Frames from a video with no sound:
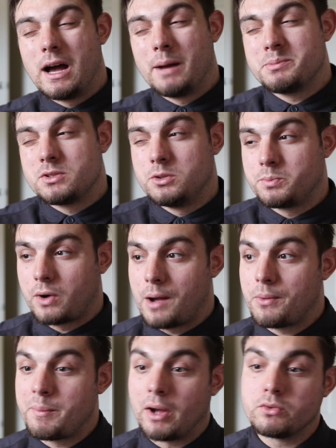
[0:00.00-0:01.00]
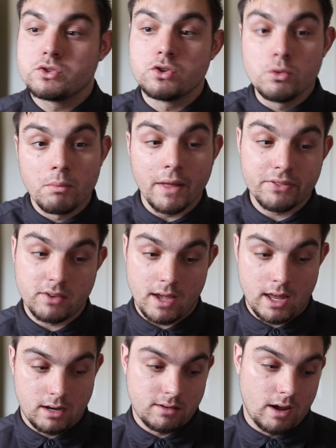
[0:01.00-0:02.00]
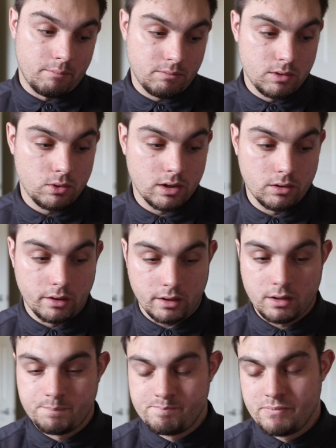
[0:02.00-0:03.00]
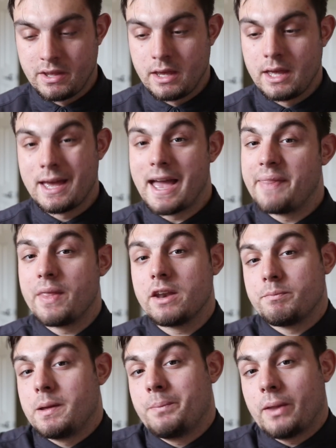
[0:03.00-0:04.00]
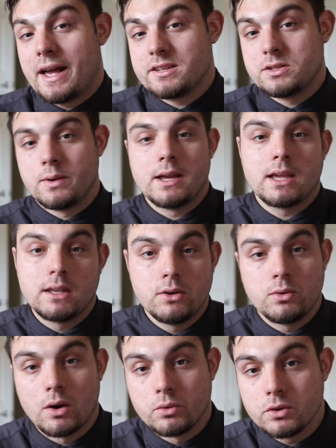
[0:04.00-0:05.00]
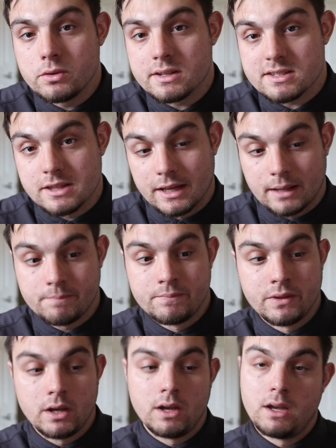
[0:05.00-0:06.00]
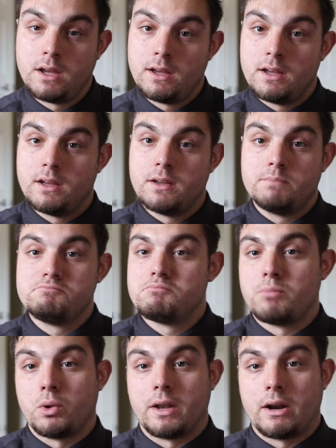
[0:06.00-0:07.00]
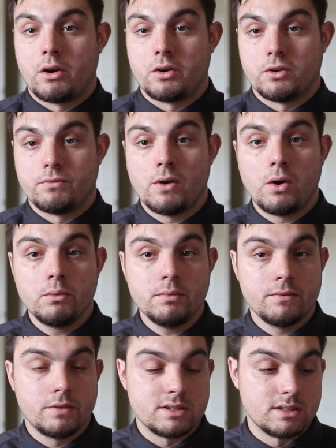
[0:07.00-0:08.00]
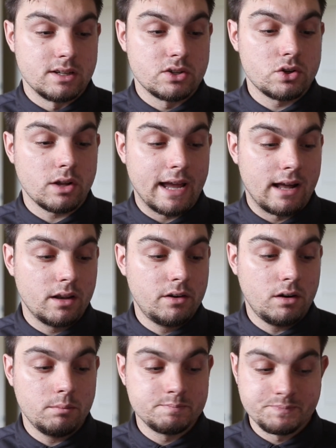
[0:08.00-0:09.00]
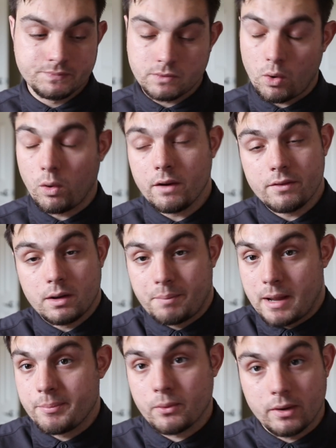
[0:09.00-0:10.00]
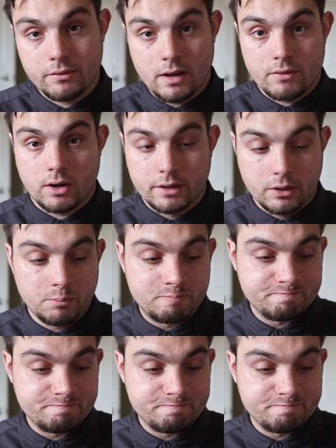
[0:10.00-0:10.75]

up to probably about two months ahead of time, you can look. And then if people ask you, hey, can you go do this thing? Pull it out on your phone, if it's a digital calendar, or even a paper one if you have it on you.